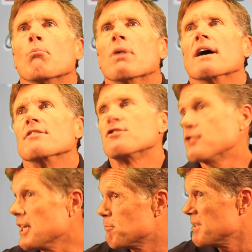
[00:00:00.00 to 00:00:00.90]
But
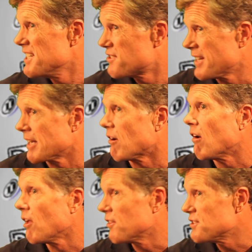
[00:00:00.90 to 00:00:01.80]
State Beach had
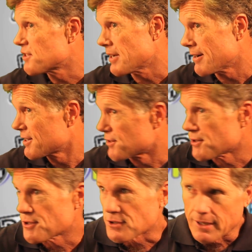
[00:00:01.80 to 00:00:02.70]
all these characters,